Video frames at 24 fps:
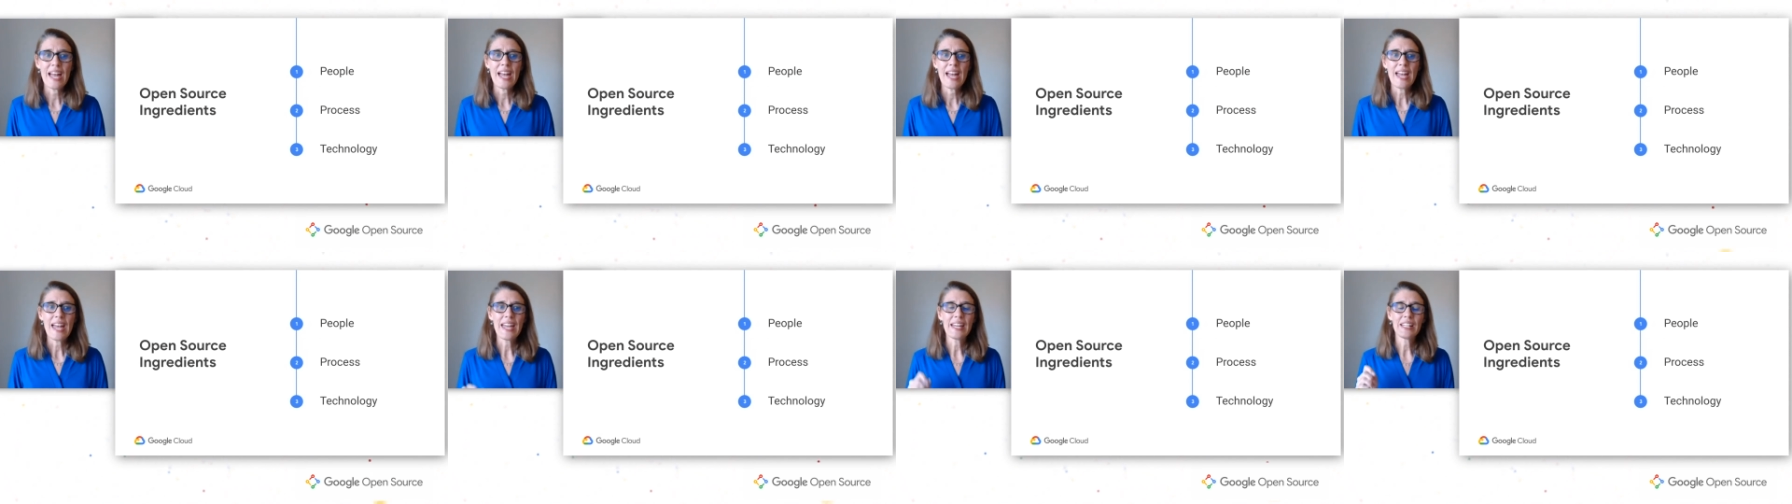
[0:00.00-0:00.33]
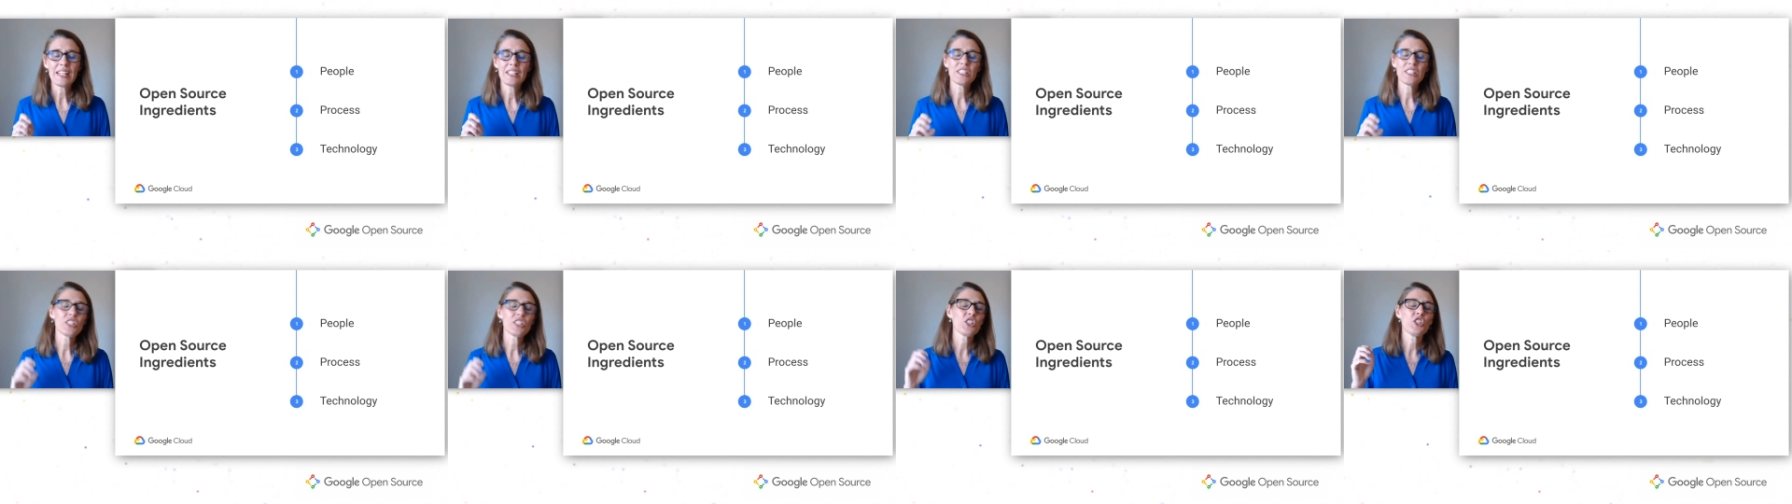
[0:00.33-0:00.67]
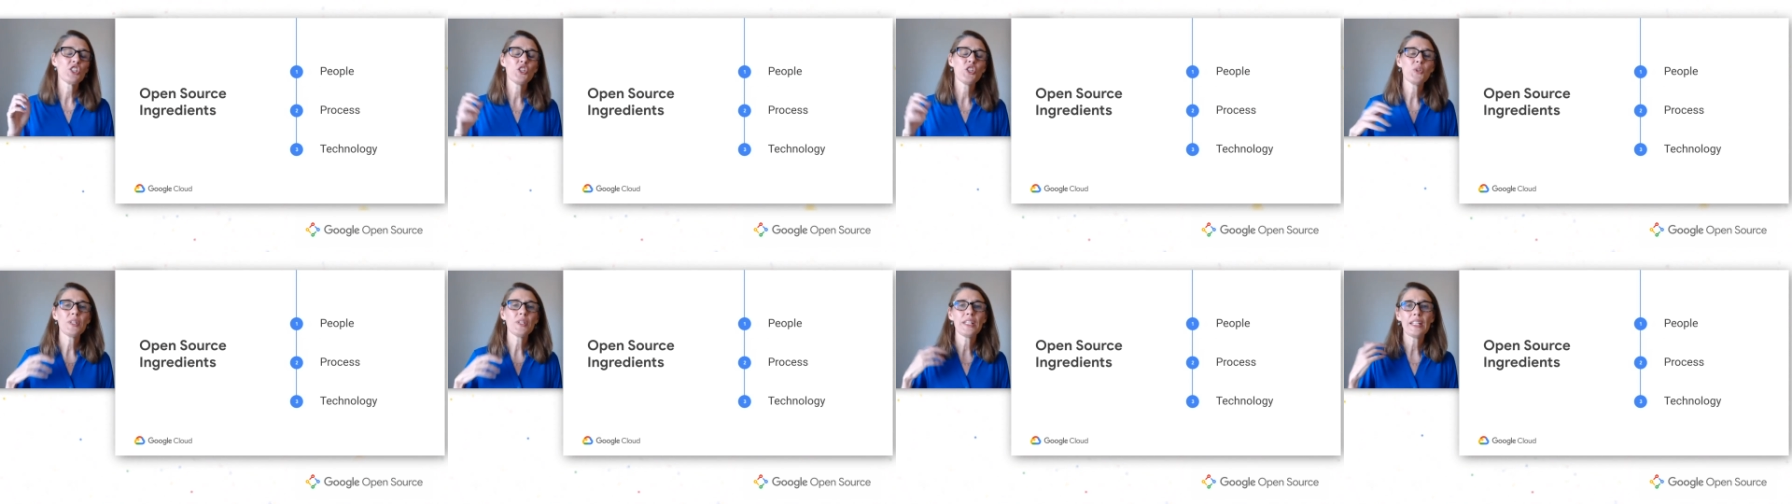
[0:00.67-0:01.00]
And
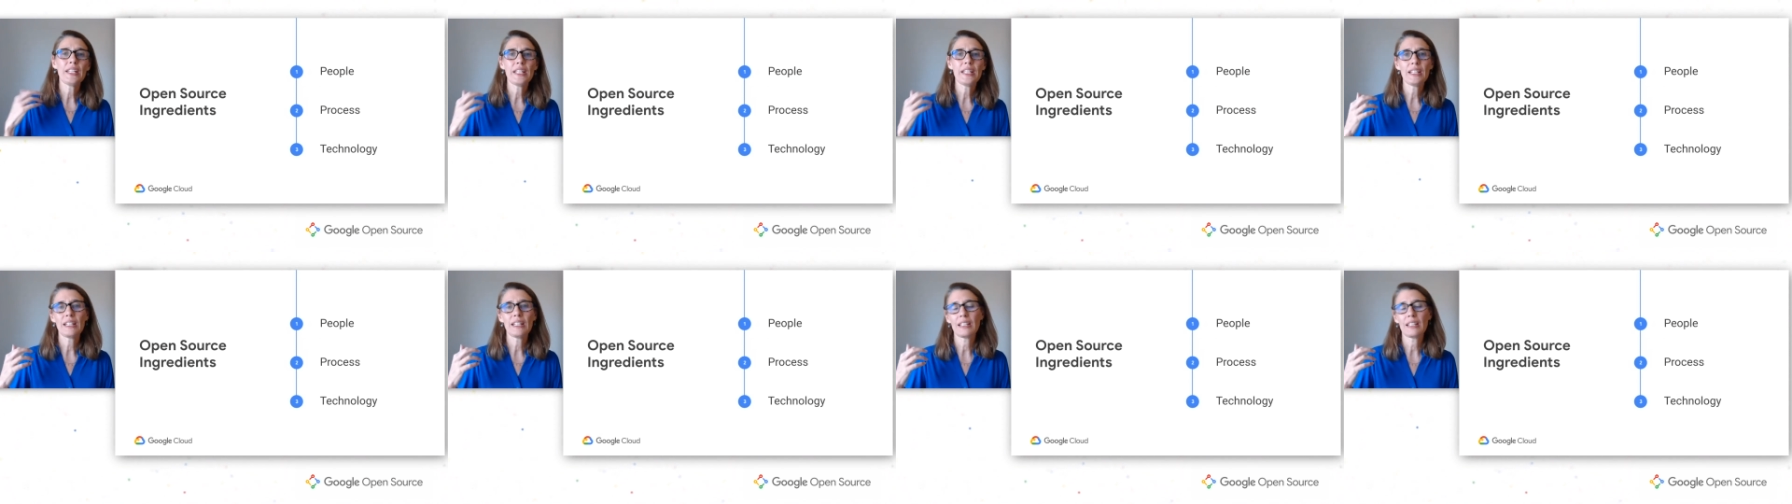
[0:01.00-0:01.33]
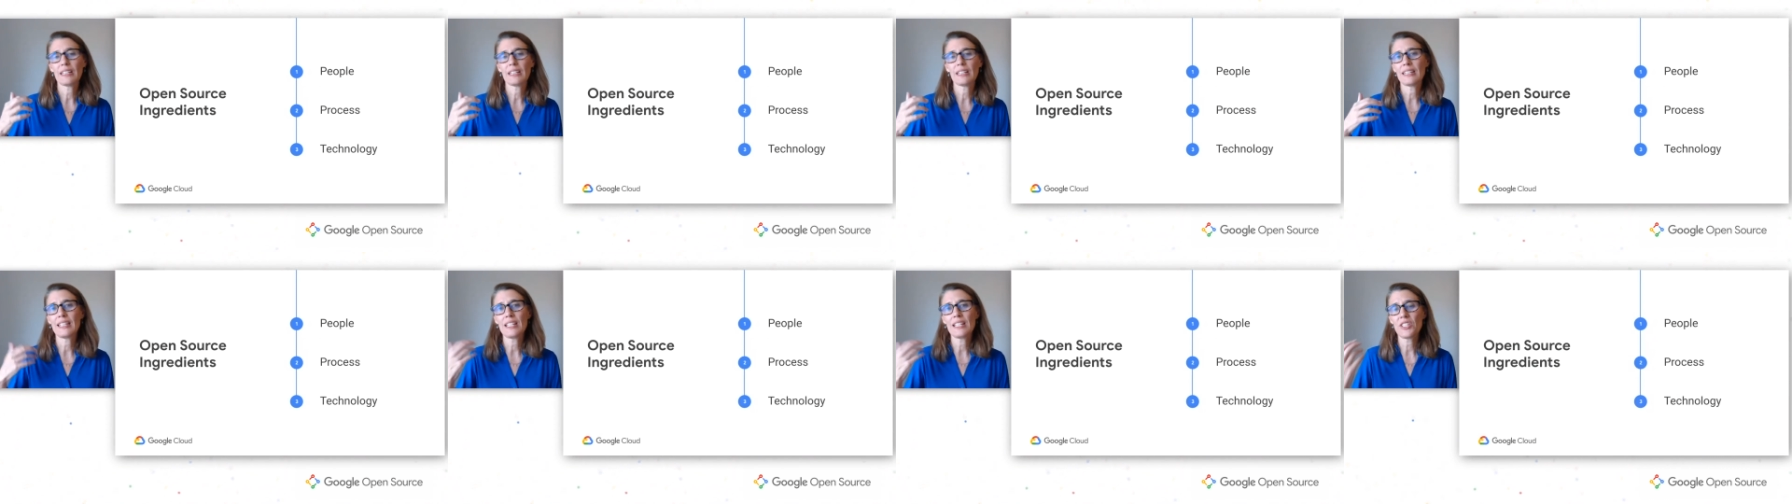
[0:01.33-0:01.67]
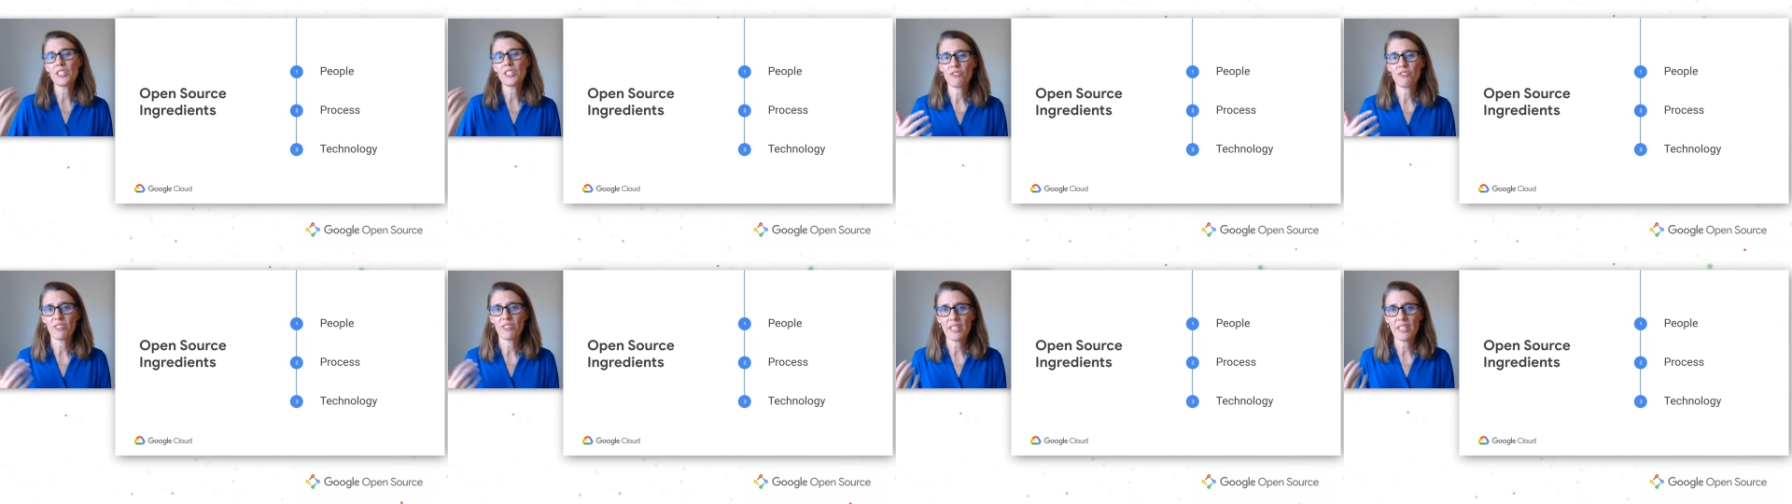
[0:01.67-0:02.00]
you need these
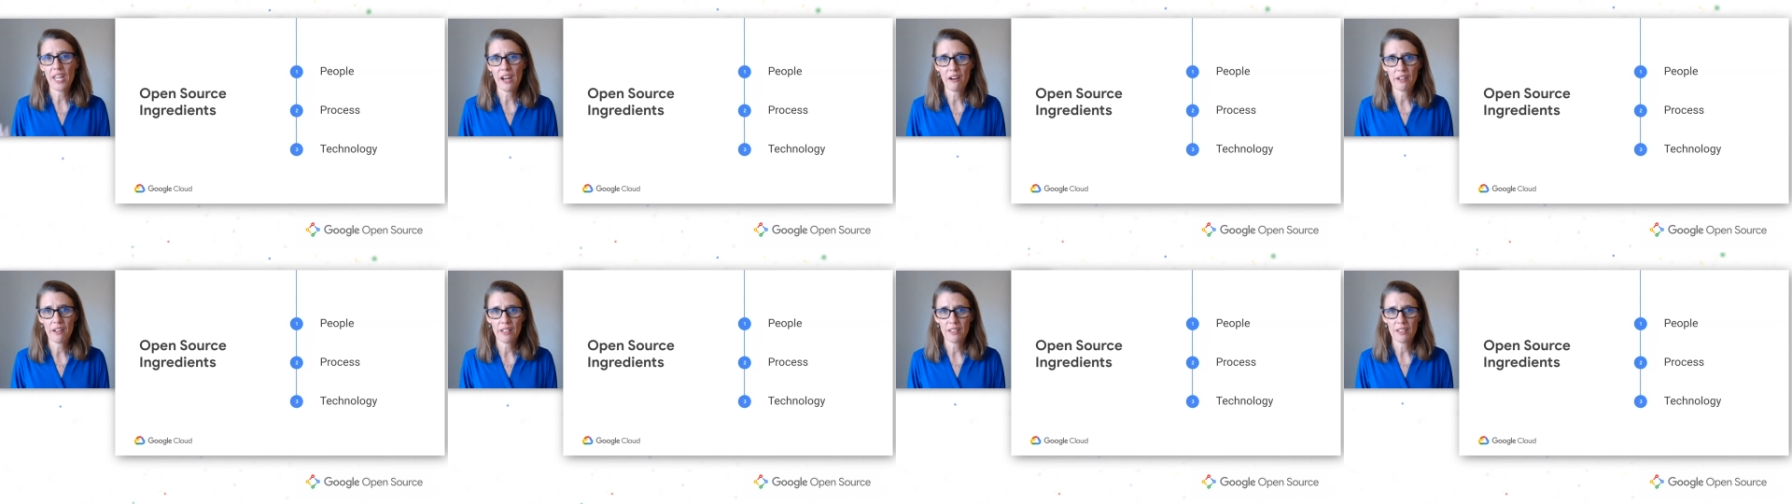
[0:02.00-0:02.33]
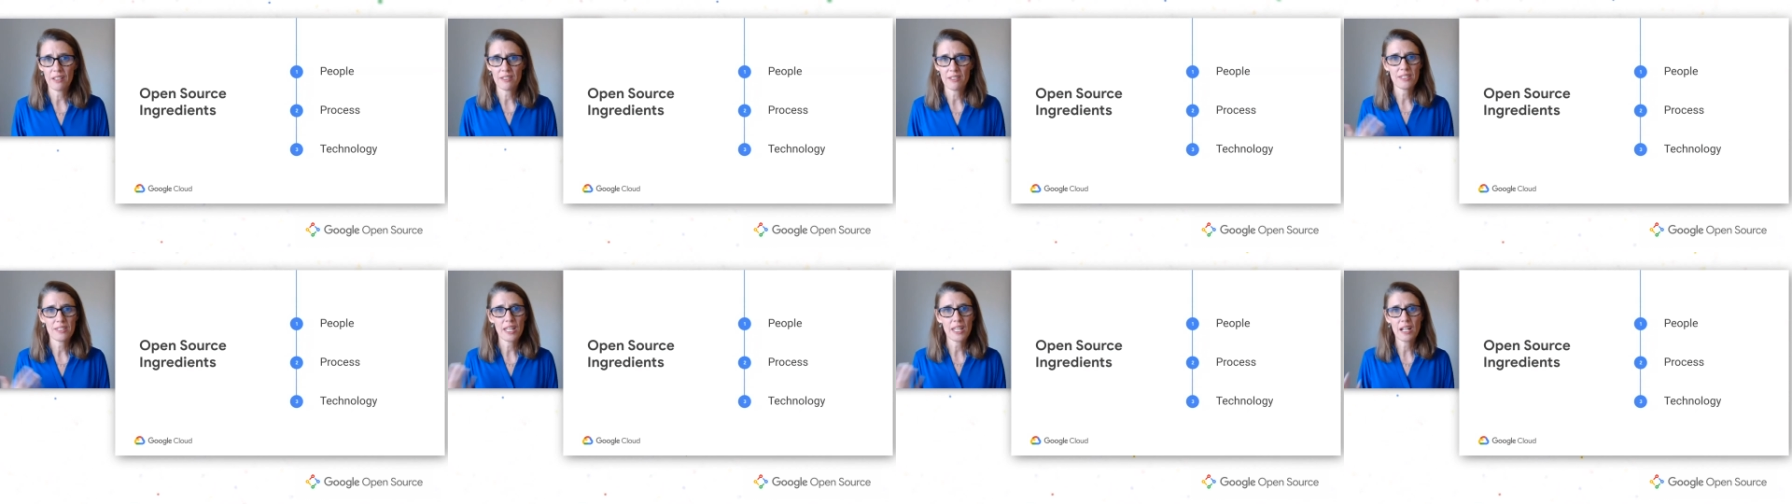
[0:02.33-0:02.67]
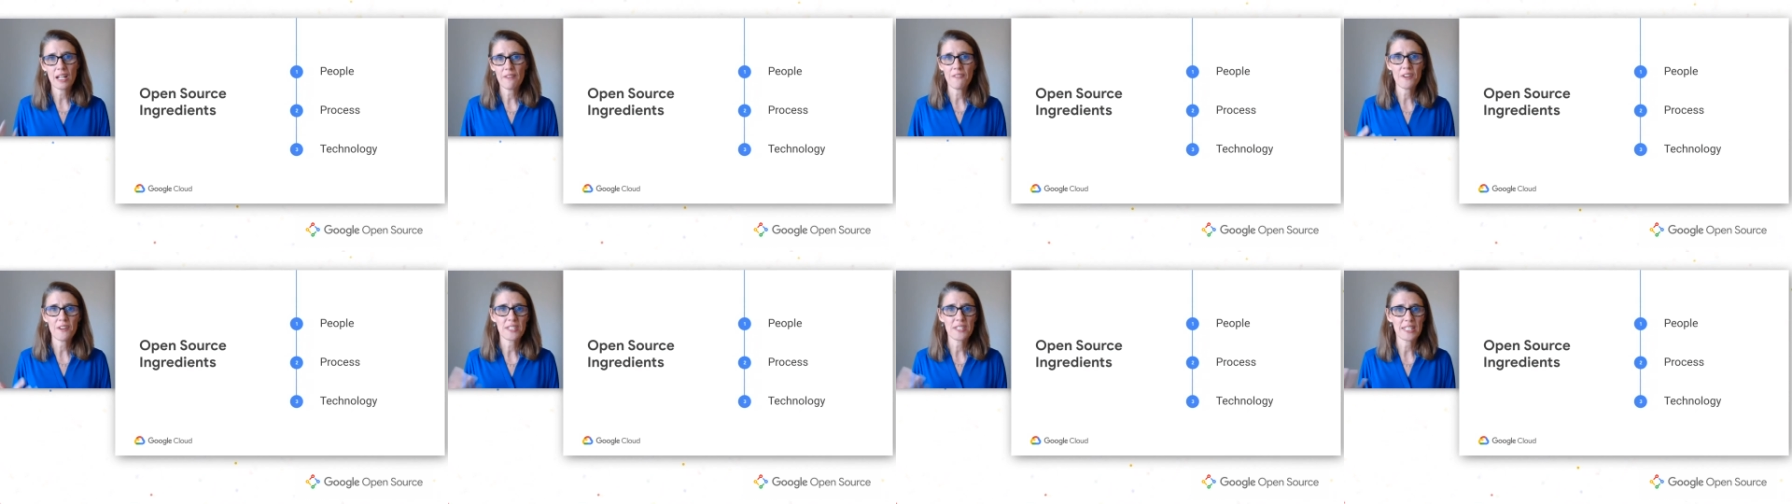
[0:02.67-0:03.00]
three areas set
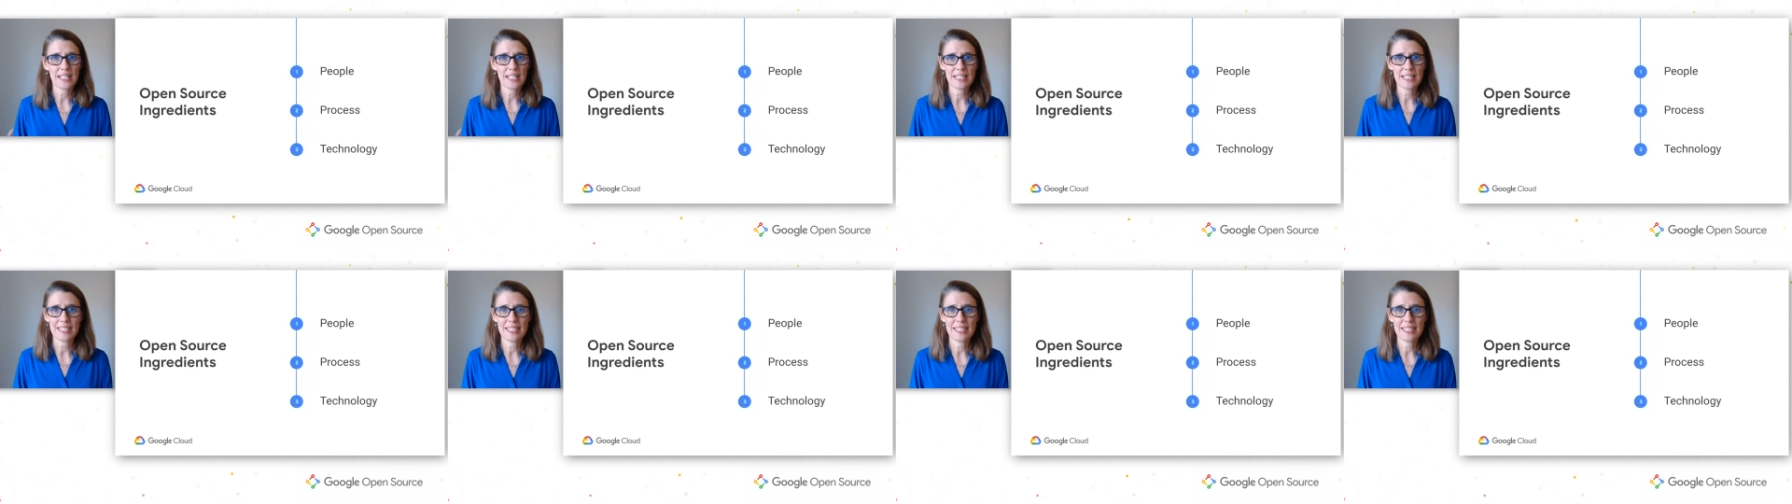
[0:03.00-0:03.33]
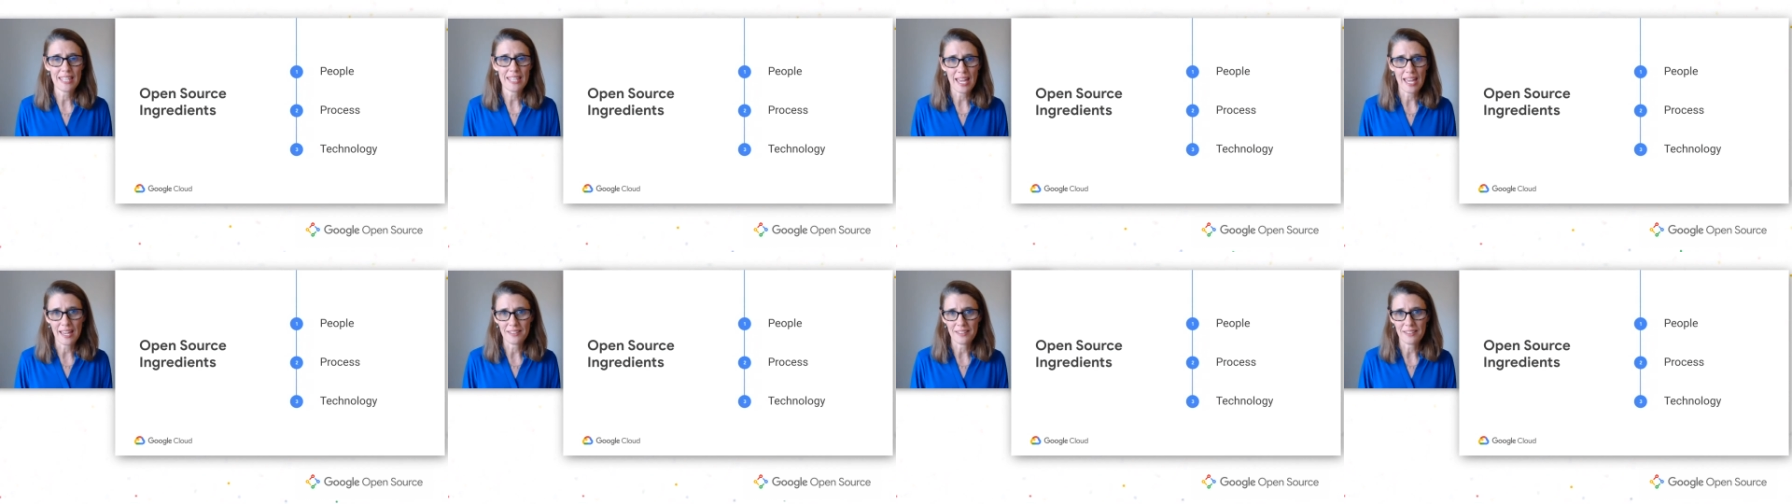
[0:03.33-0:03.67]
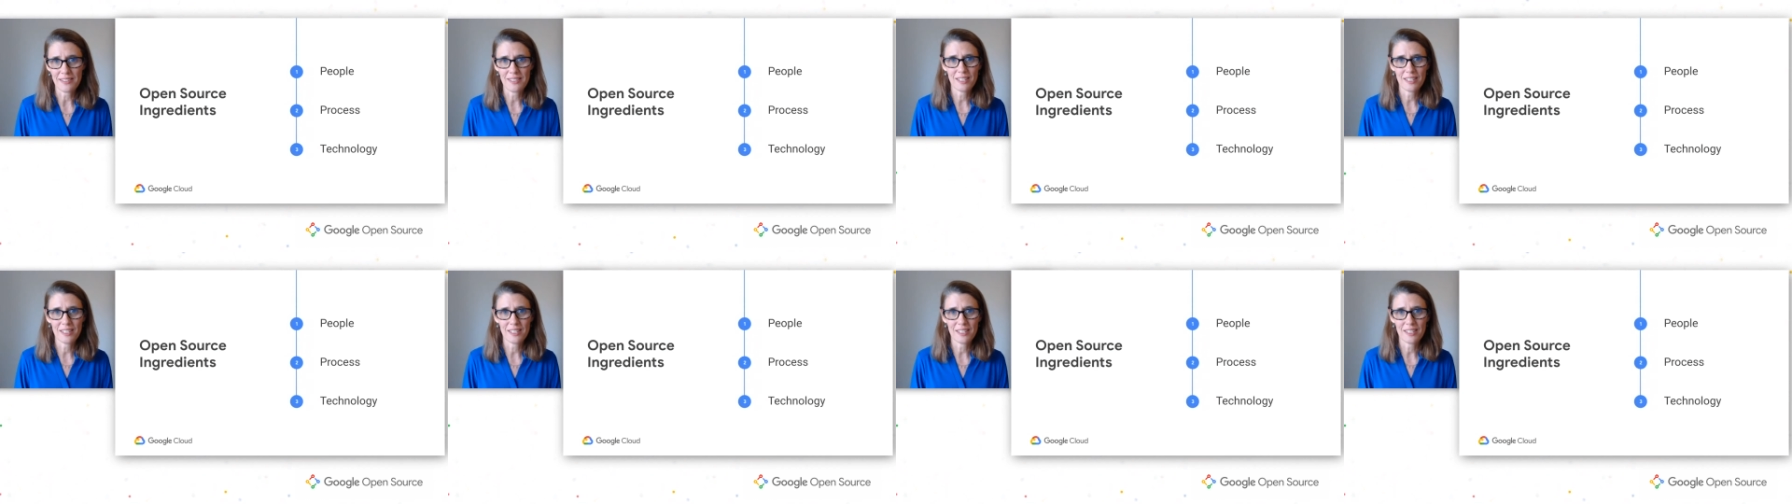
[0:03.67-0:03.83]
up for success